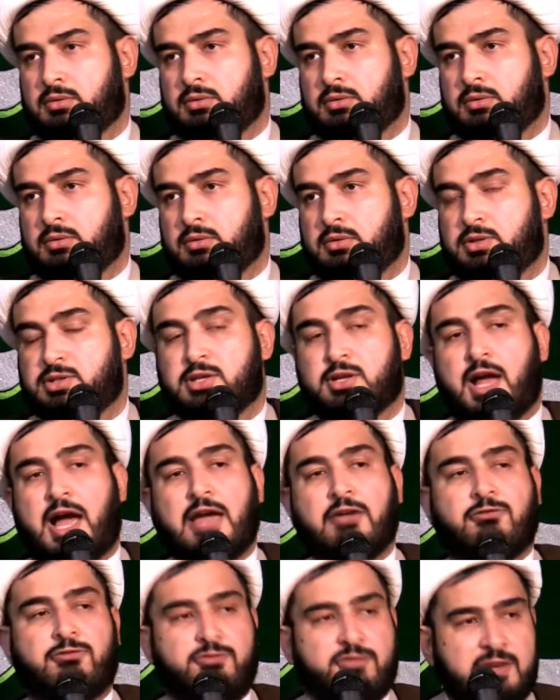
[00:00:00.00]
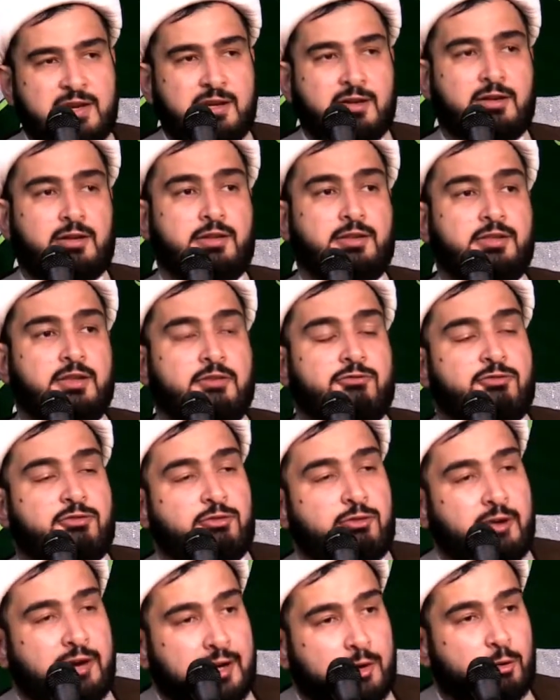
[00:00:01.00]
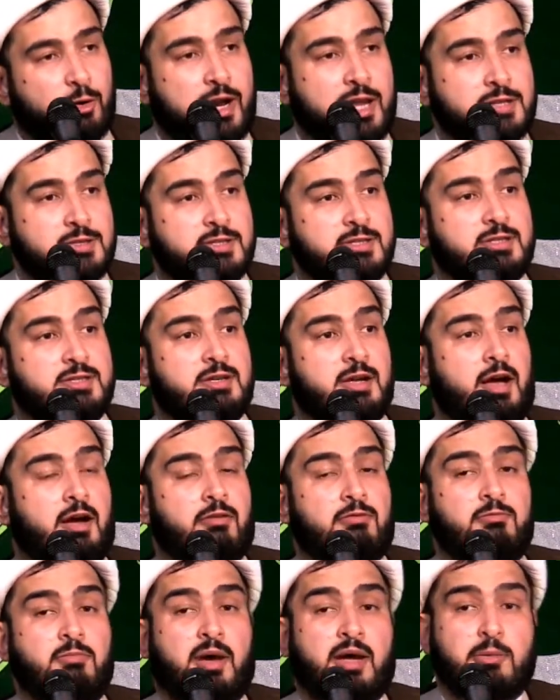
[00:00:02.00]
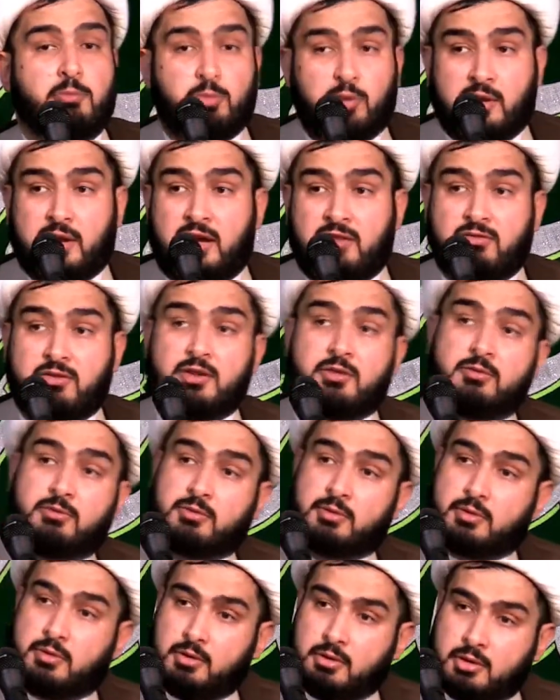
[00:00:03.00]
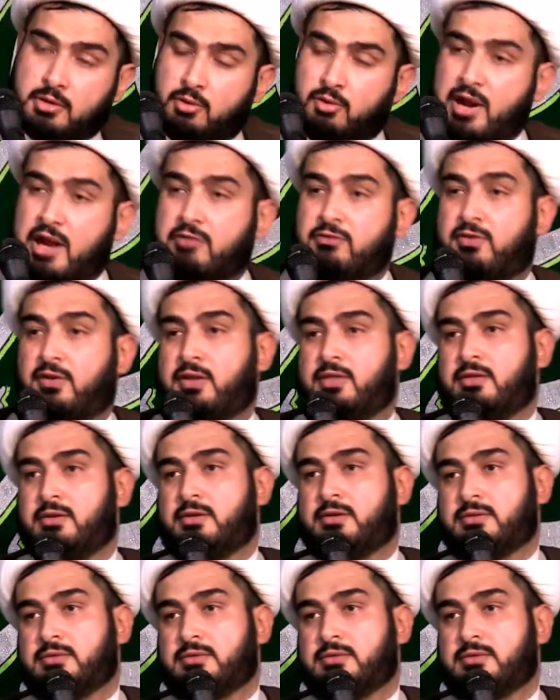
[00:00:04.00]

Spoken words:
He said, I feel the fragrance of my beloved grandfather.